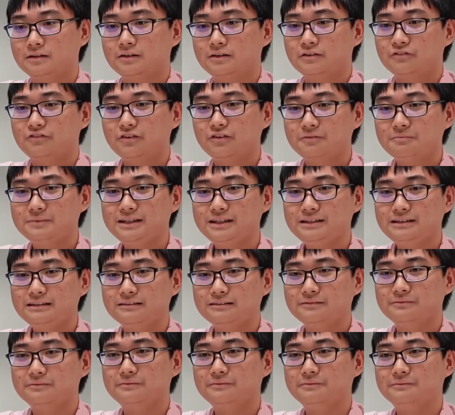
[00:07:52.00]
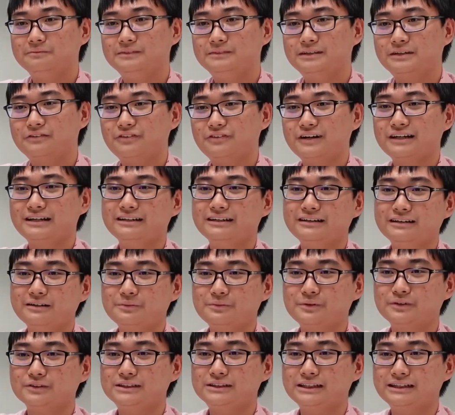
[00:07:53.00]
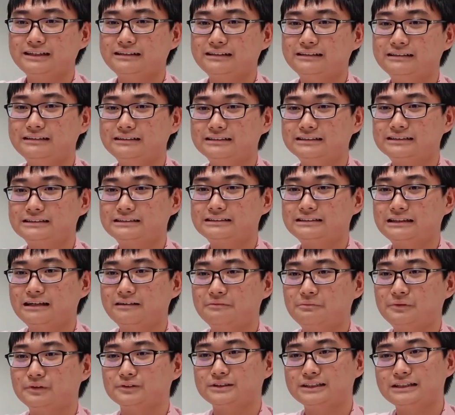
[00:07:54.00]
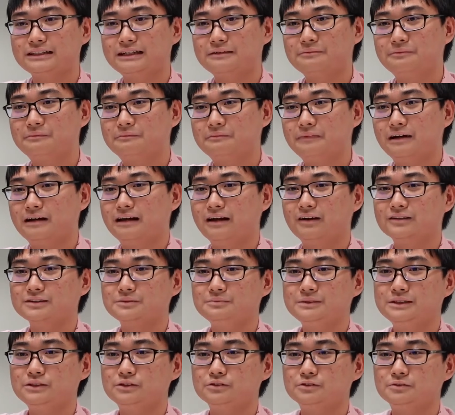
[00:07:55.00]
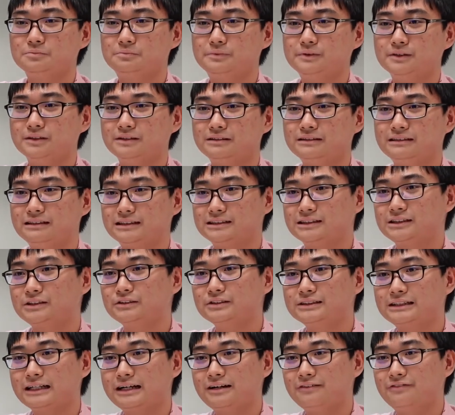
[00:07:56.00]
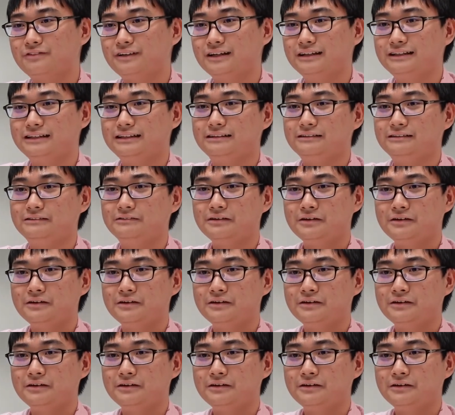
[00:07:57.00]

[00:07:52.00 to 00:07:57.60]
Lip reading: For me, the final year project is a project that allows me to put the skills that I've learned